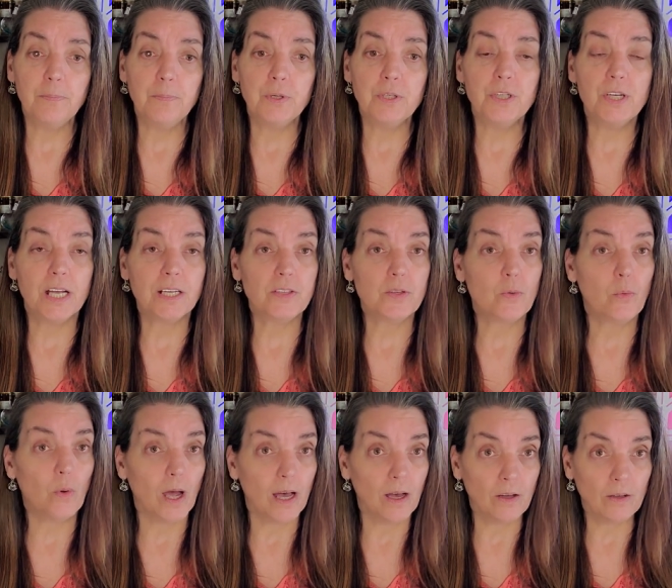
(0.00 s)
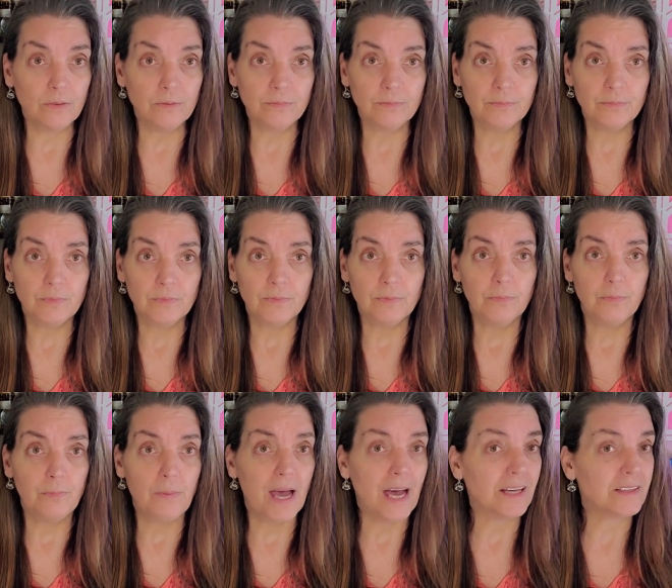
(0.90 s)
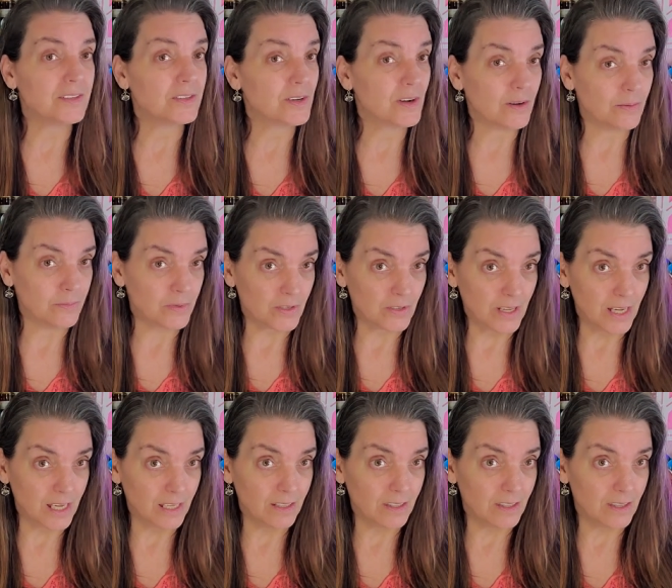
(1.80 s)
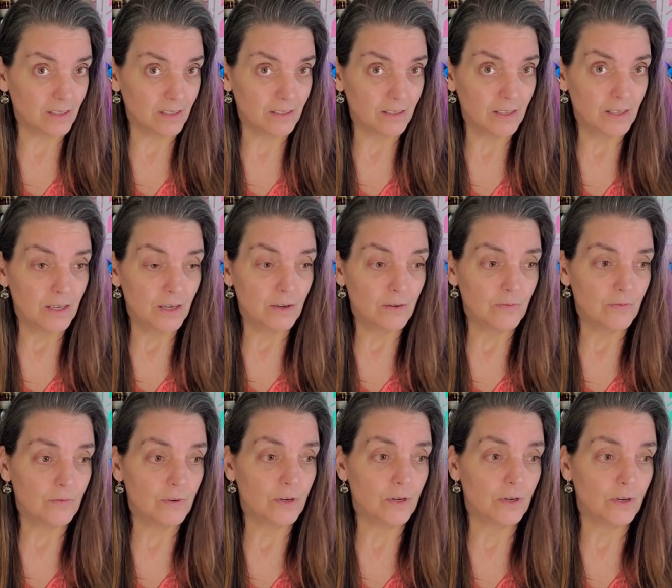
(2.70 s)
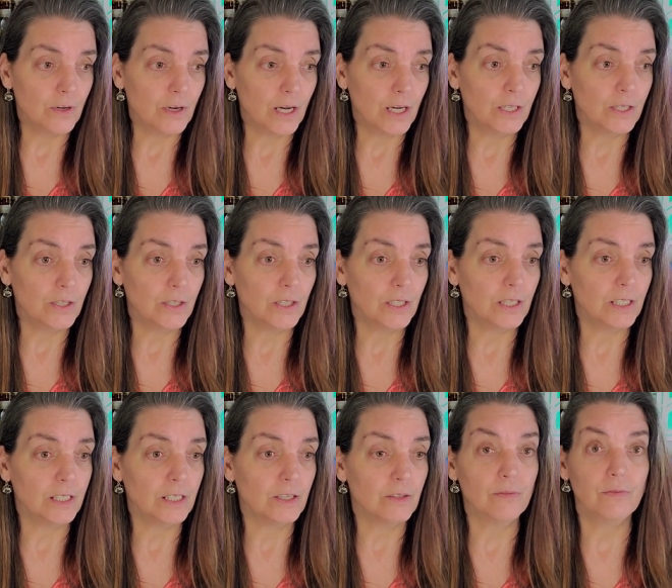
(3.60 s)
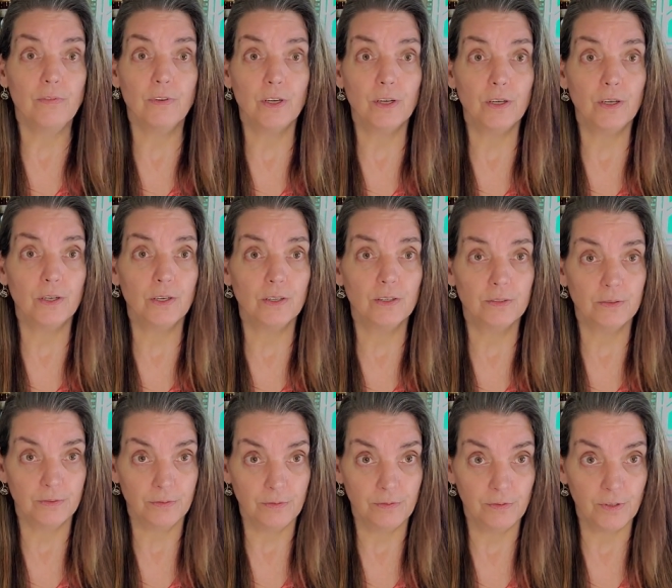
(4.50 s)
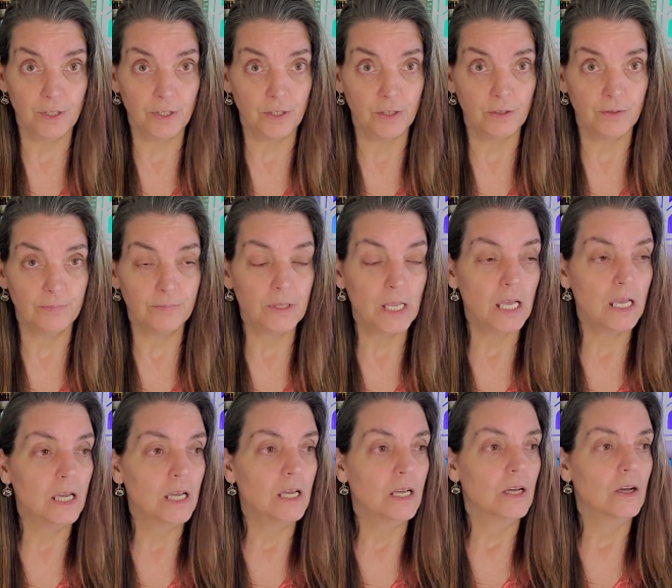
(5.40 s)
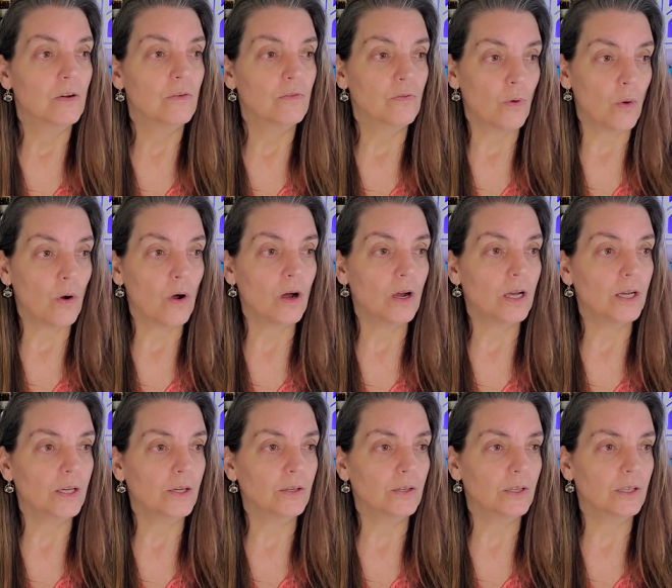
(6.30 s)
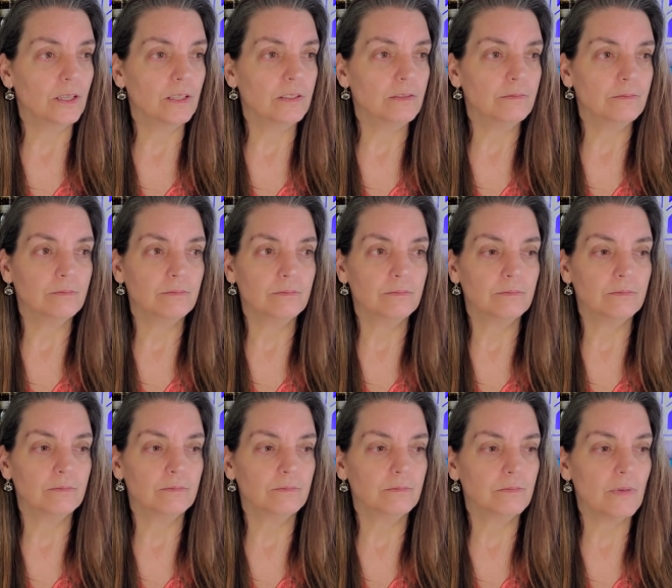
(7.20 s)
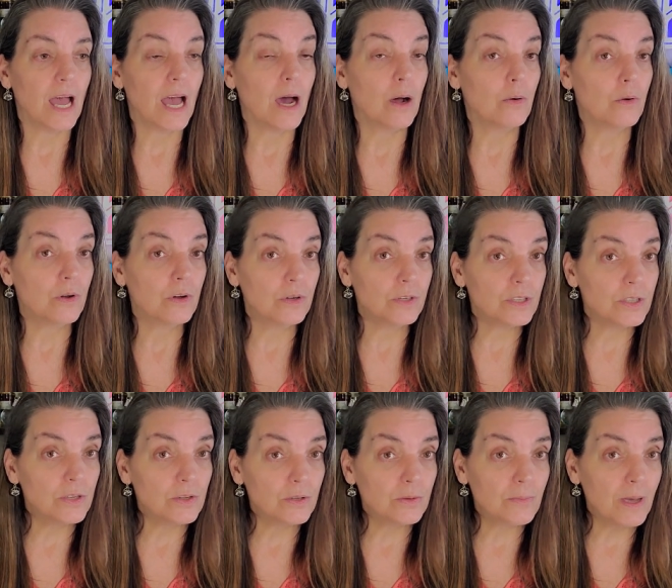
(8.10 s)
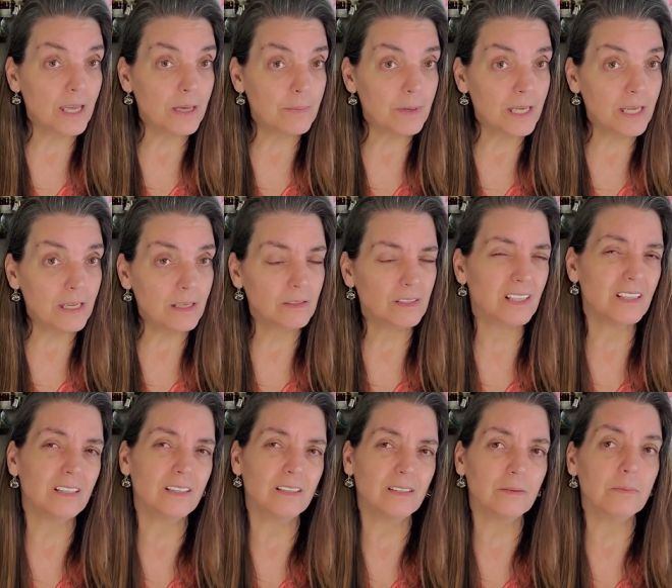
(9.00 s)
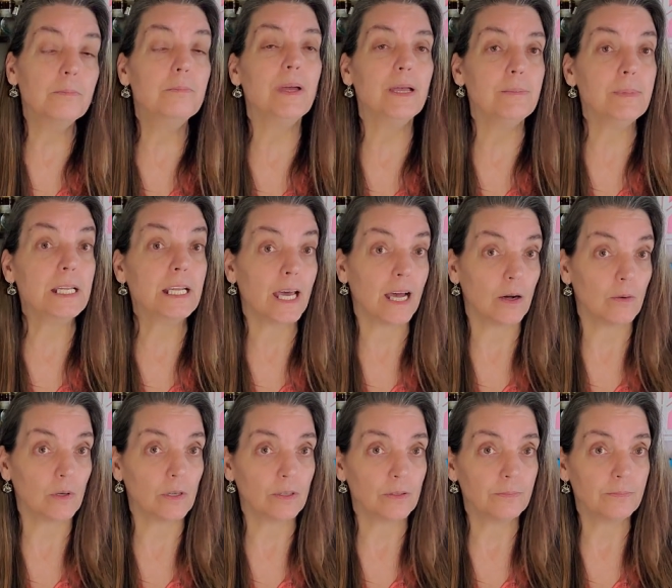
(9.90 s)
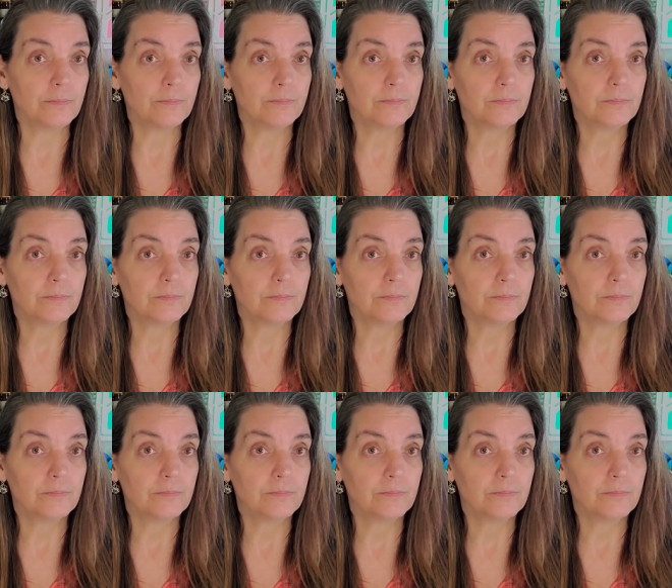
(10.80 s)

it projects well past arm's length for a good fur, fur, for a good hour or two maybe? No, maybe an hour.